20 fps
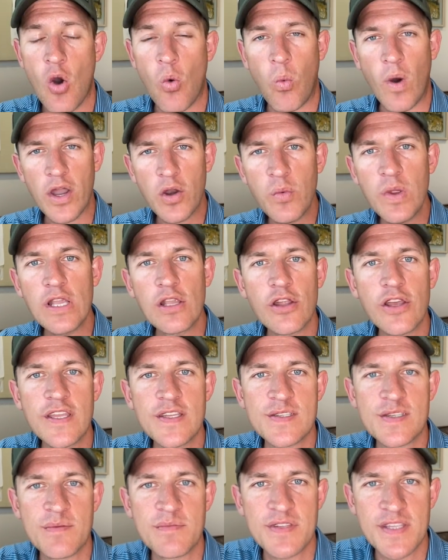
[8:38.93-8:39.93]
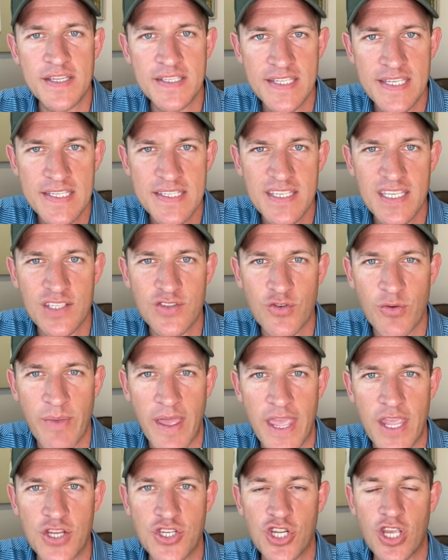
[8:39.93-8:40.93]
Why don't we look at some statistics from
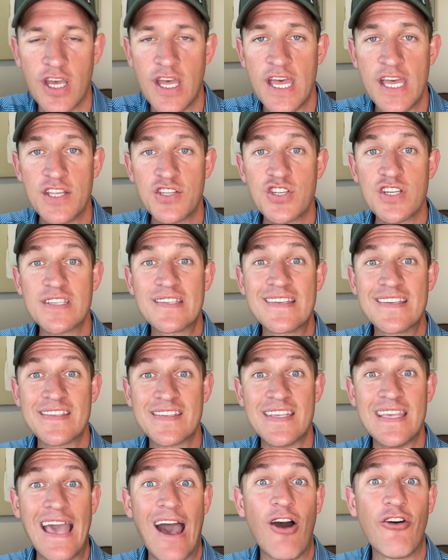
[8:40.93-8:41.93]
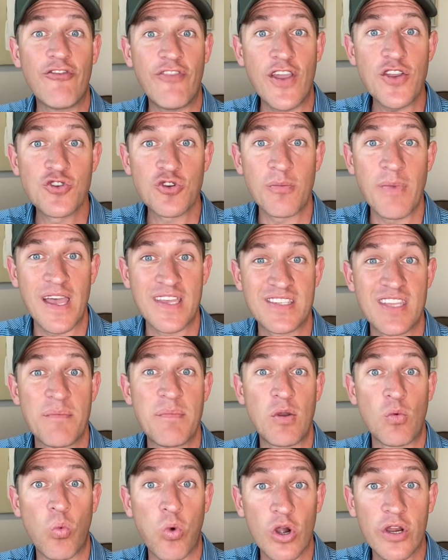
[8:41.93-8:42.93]
Asia just to see how facial masks have
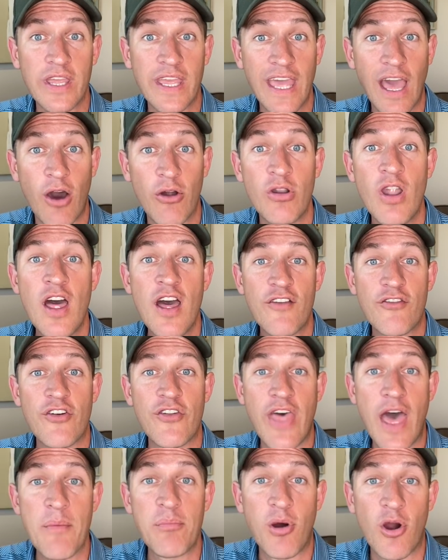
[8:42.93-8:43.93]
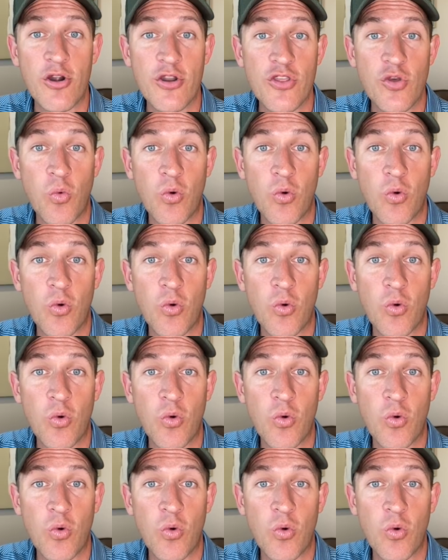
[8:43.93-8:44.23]
been working out for that part of the